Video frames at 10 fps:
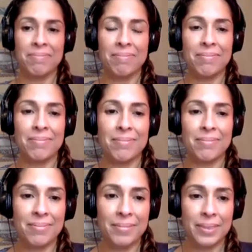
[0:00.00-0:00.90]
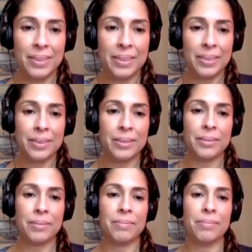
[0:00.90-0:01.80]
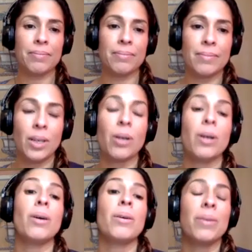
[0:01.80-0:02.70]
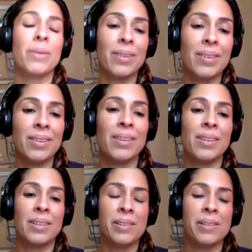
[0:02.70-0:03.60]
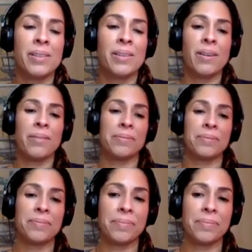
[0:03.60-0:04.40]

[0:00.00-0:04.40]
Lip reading: This person isn't speaking.